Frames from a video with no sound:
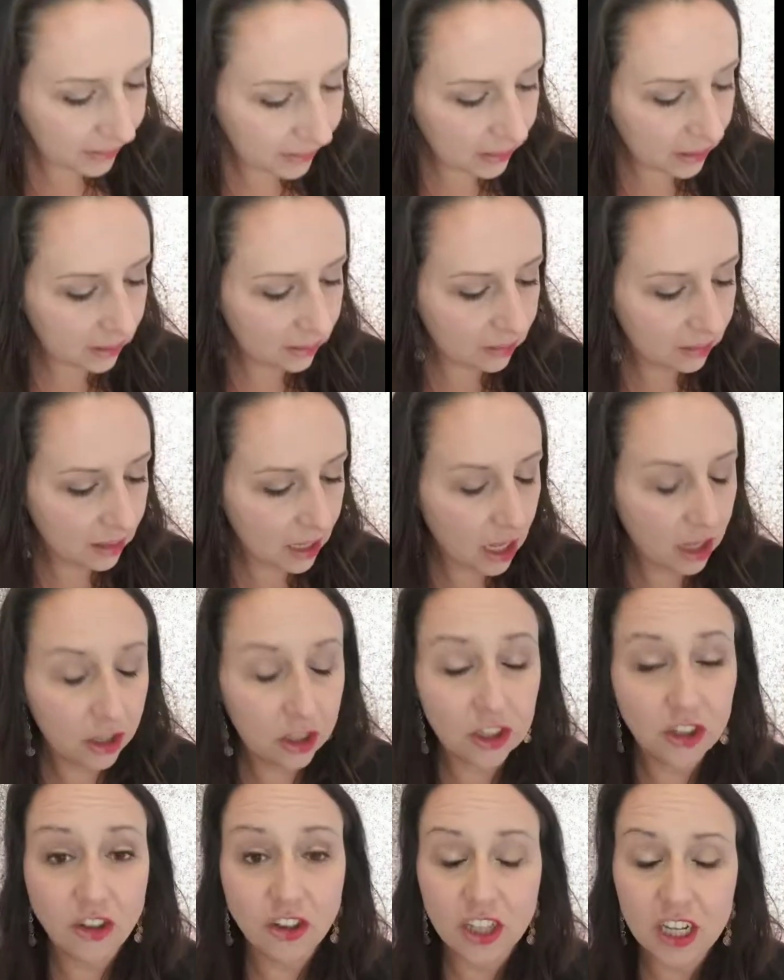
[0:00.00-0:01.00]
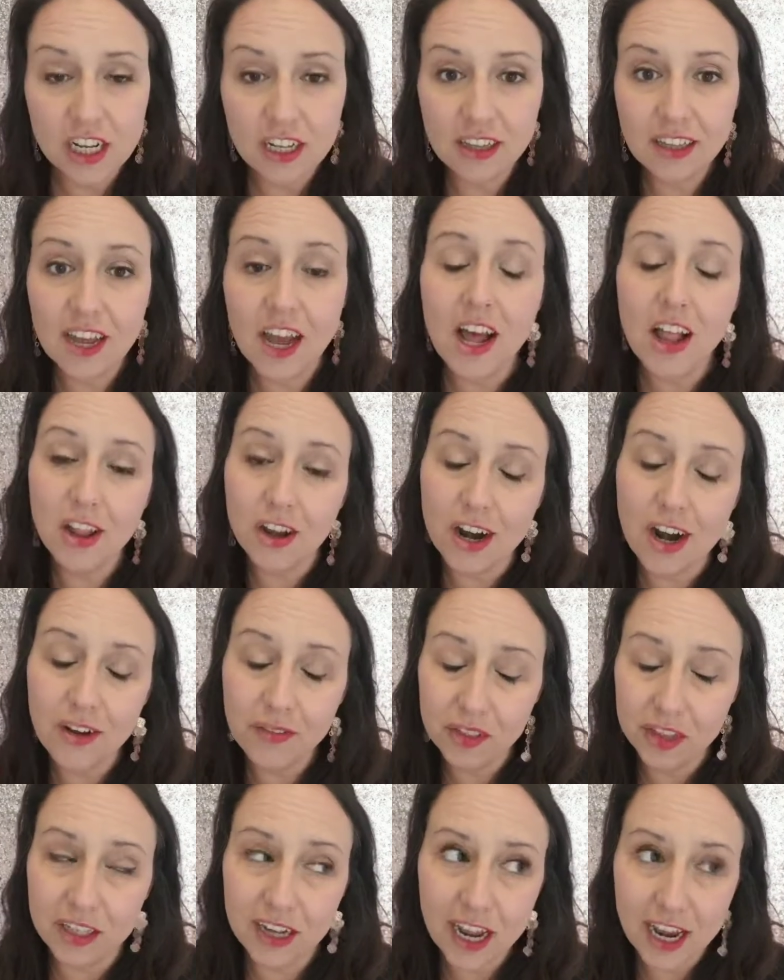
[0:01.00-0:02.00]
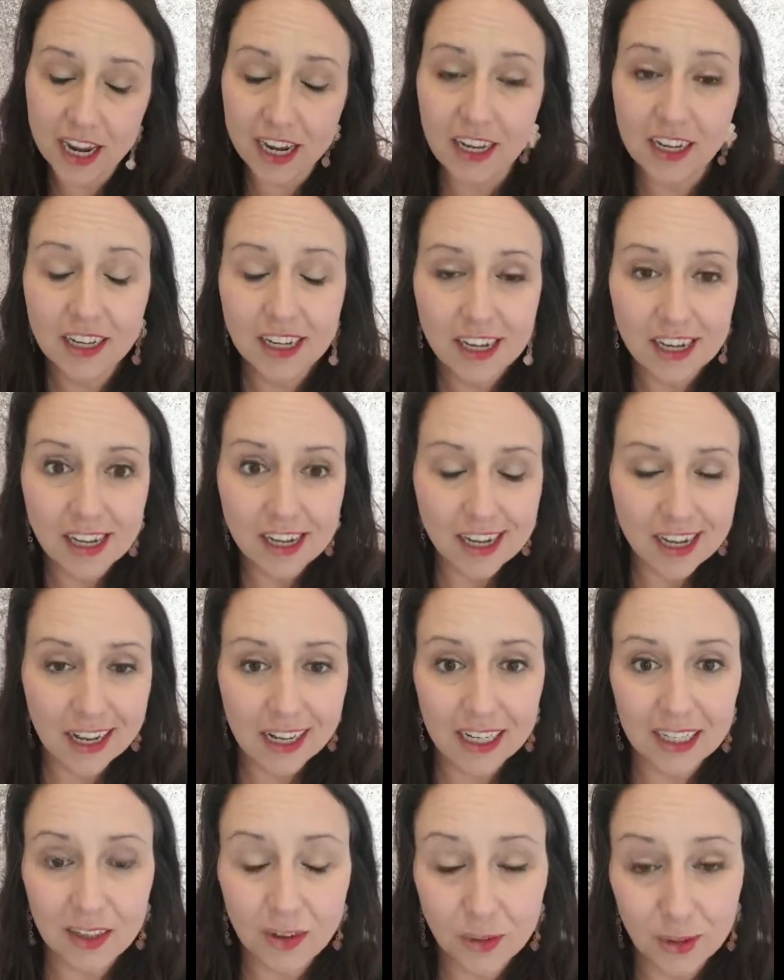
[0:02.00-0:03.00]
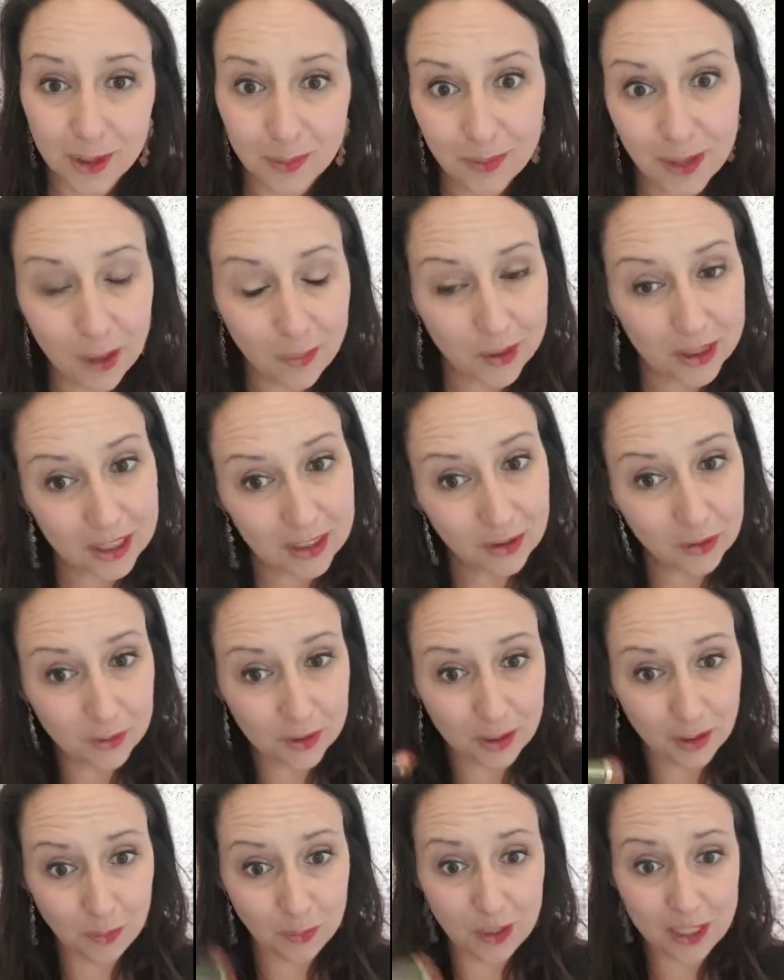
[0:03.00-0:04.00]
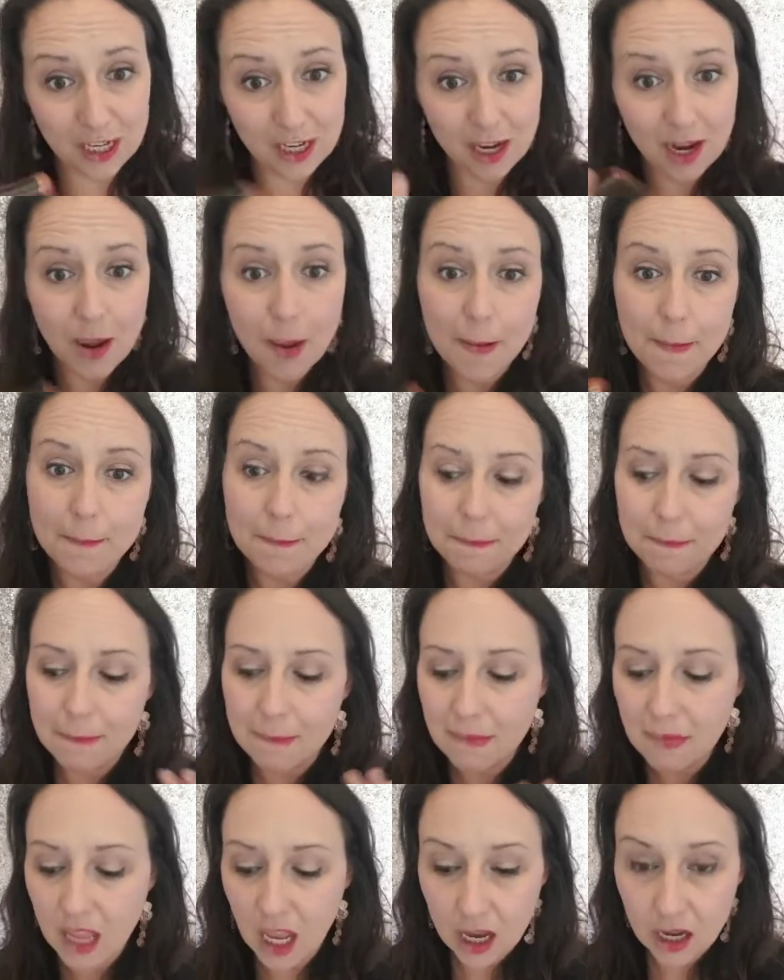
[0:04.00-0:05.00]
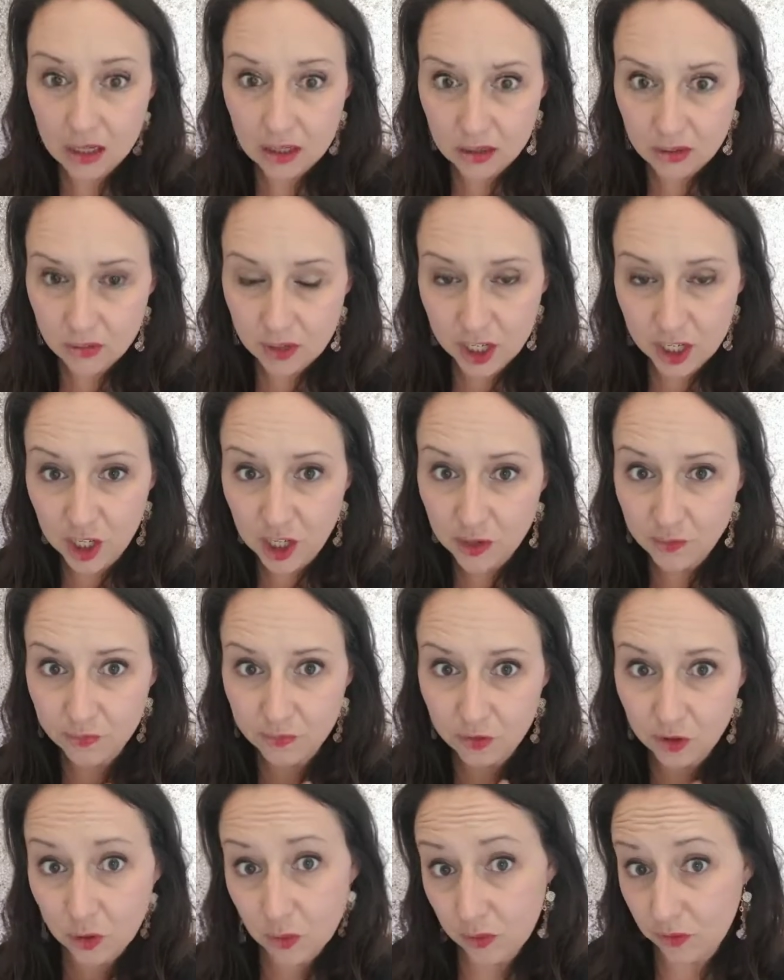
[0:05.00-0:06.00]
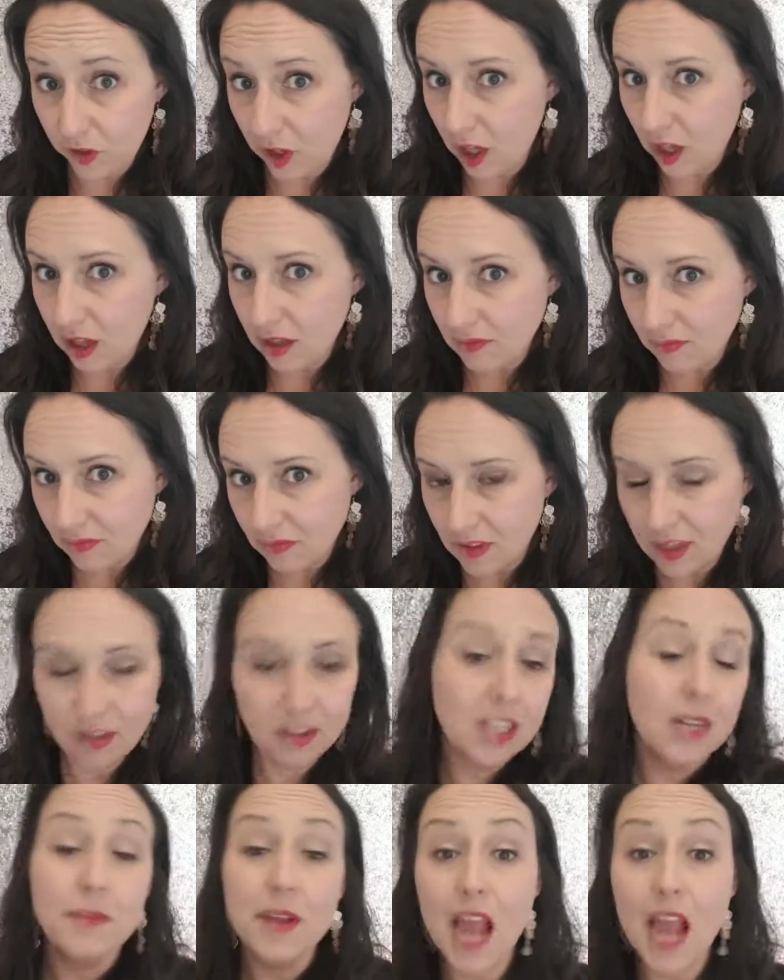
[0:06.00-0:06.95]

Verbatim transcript: my Lip Sense color. Today's color of the day is when I'm done with this going to be, you ready for the reveal?